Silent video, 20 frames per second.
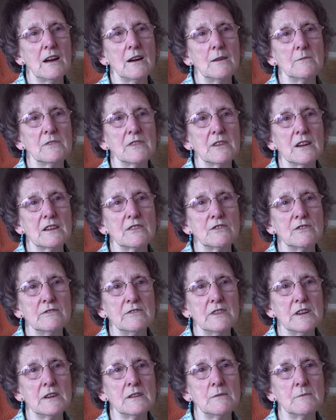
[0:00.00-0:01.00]
I am. Thank you
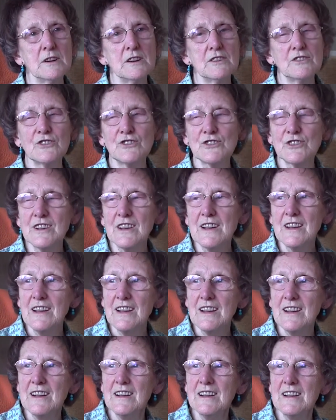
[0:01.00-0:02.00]
very much.
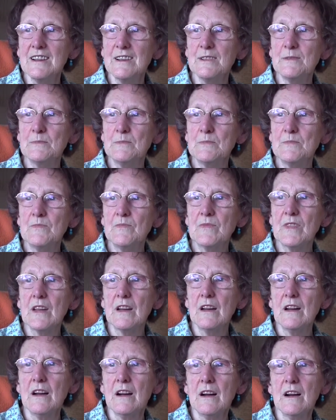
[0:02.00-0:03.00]
Um,
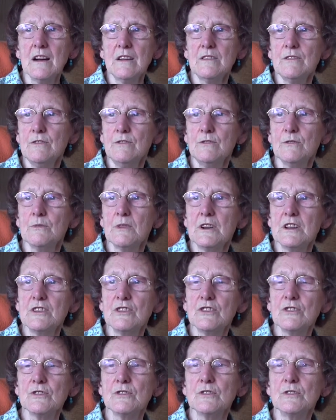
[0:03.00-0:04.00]
I don't know why
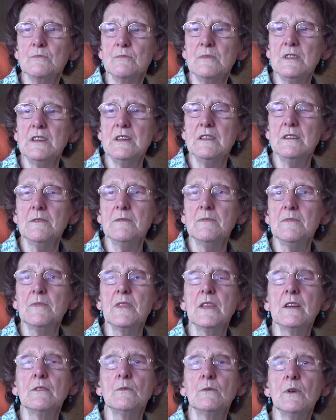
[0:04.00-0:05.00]
he thought of me.
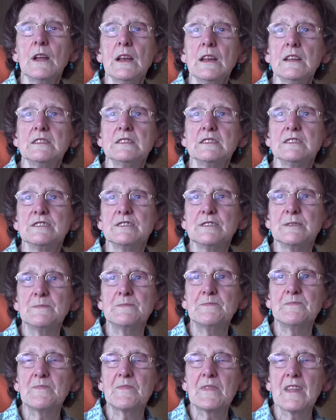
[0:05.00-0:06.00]
Well, I did.
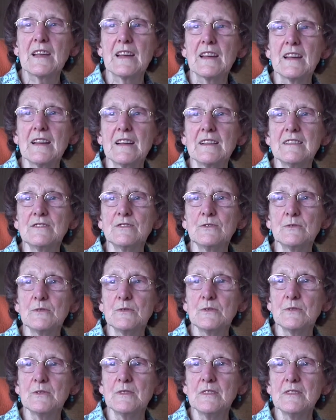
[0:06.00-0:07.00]

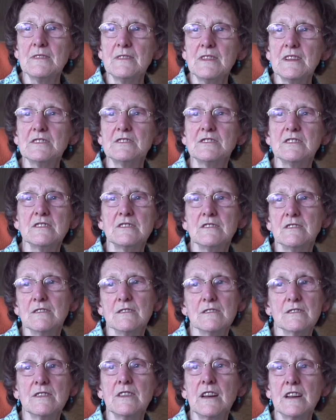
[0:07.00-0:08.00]
So I said,
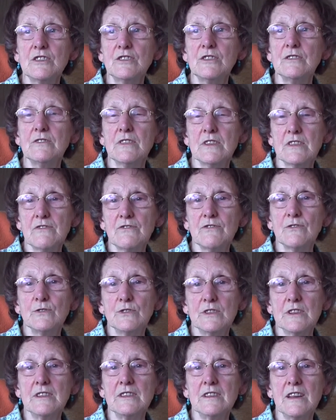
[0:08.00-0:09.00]
no, thank you for
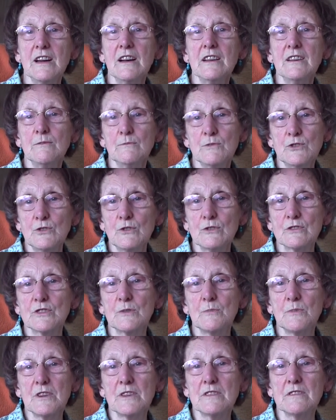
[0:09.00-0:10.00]
phoning, Nan, and we
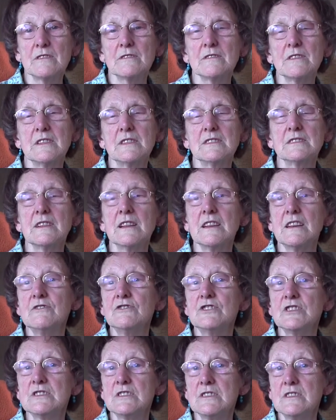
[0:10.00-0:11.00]
talked about other things.
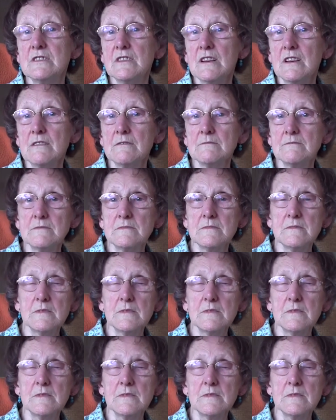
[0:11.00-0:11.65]
Left it at that.